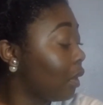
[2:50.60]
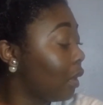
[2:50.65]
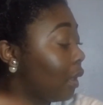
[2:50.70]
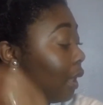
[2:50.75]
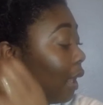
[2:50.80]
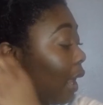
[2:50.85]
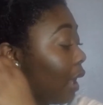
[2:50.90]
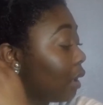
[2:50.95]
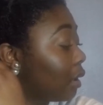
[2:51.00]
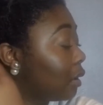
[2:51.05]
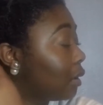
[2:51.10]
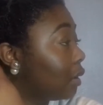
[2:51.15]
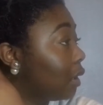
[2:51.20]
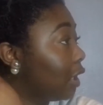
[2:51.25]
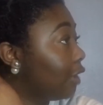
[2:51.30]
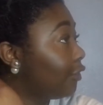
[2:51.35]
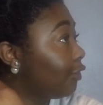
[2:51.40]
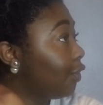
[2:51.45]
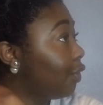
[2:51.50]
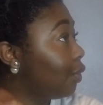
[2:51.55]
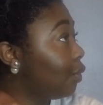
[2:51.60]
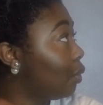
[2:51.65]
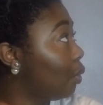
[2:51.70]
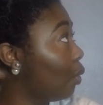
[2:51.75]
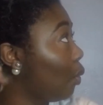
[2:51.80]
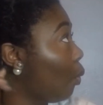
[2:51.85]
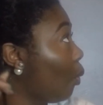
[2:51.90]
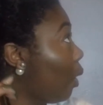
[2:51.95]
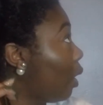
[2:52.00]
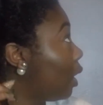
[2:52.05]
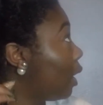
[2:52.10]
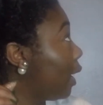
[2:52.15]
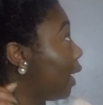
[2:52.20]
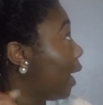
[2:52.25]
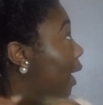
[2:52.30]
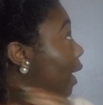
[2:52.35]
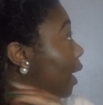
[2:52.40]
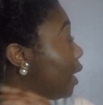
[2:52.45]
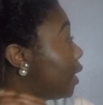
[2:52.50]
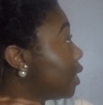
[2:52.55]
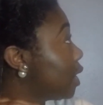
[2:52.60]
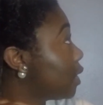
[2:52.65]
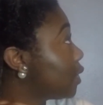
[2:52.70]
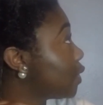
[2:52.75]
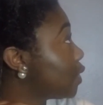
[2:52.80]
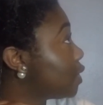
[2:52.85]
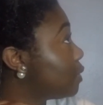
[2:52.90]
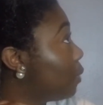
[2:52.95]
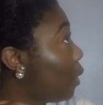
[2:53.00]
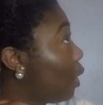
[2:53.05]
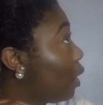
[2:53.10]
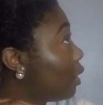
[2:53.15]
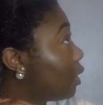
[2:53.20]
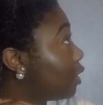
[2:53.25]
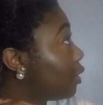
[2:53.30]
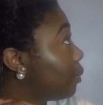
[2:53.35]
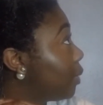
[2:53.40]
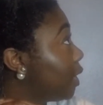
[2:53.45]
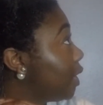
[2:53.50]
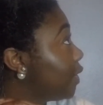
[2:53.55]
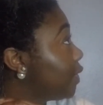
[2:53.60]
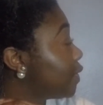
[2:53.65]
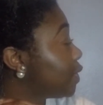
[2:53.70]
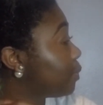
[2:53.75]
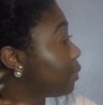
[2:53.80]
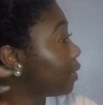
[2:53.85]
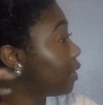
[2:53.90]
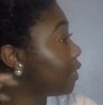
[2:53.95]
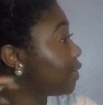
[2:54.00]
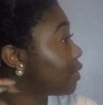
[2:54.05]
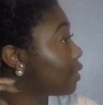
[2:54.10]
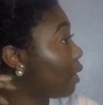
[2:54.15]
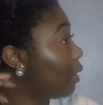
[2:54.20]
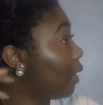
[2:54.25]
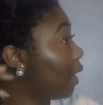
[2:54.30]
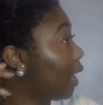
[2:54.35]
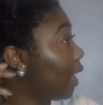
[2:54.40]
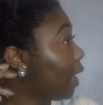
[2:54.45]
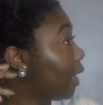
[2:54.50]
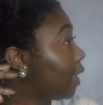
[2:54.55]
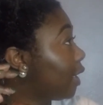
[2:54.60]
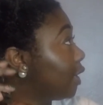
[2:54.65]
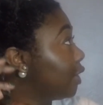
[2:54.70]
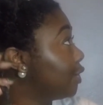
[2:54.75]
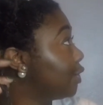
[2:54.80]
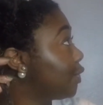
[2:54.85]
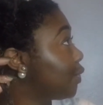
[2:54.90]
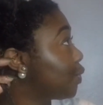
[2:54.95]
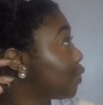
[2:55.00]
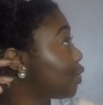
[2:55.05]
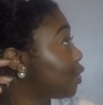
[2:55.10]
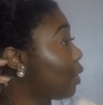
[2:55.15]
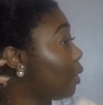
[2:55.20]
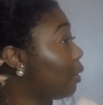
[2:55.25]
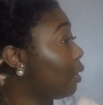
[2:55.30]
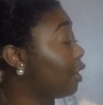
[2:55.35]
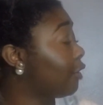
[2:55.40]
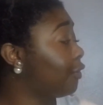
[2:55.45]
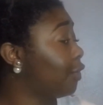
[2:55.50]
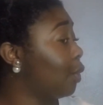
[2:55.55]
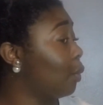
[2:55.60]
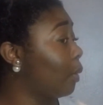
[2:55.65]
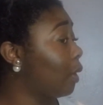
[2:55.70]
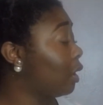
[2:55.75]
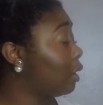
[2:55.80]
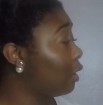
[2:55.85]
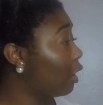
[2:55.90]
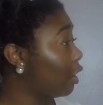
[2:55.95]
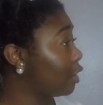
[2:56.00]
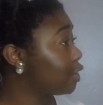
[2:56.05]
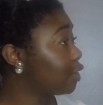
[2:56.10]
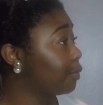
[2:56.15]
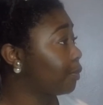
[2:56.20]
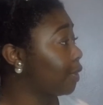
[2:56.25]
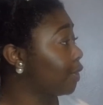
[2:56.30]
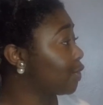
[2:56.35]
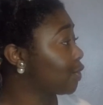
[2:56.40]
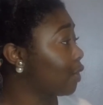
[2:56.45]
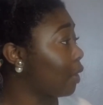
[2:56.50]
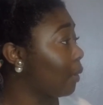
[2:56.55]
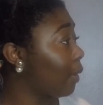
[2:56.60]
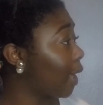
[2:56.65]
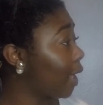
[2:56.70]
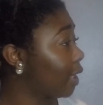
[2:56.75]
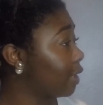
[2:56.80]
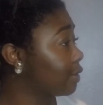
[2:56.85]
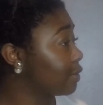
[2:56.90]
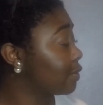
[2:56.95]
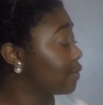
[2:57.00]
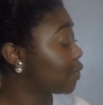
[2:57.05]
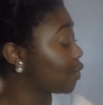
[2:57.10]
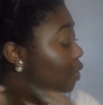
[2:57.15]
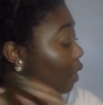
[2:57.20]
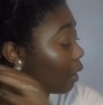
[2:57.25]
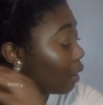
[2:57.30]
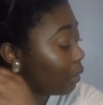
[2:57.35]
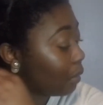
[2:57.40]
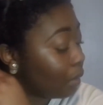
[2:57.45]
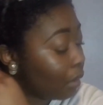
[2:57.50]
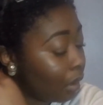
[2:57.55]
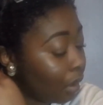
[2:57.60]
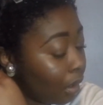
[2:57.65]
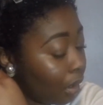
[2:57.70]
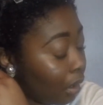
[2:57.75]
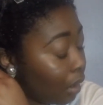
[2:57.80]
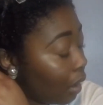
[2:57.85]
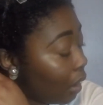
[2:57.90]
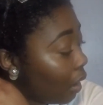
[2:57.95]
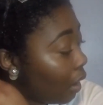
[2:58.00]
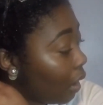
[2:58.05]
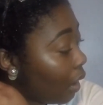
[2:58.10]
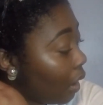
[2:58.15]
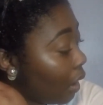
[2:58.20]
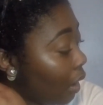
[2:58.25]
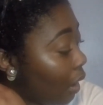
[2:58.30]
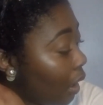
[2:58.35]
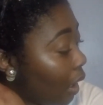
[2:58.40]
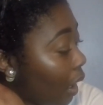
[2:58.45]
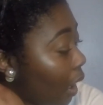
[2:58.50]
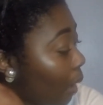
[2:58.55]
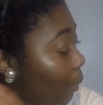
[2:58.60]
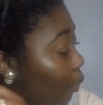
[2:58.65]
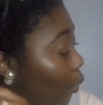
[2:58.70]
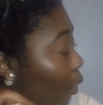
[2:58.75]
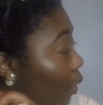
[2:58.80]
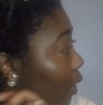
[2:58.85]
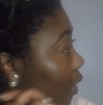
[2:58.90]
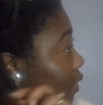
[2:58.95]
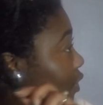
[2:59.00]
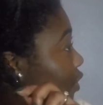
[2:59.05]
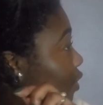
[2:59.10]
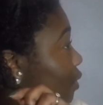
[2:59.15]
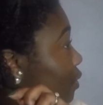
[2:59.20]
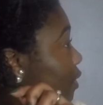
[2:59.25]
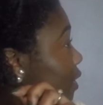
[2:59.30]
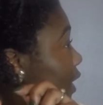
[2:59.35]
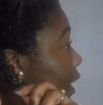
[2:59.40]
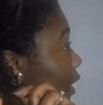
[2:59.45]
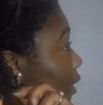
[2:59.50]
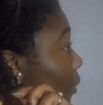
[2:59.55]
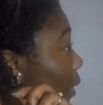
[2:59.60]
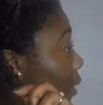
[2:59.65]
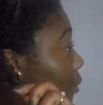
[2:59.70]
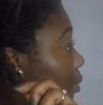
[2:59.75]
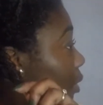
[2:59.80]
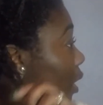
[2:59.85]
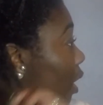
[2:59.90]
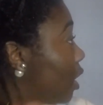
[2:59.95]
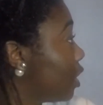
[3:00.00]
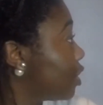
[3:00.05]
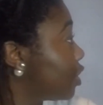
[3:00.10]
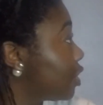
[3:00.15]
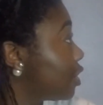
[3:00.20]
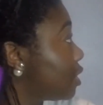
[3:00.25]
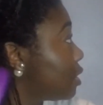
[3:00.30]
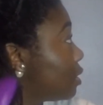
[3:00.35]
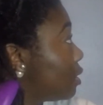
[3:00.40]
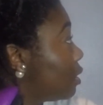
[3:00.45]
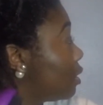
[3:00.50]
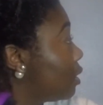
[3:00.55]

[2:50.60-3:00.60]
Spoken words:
Yeah, if you want a smaller piece, please go ahead and do so. Or if you want a larger piece, go ahead and do so. I'm going to take my brush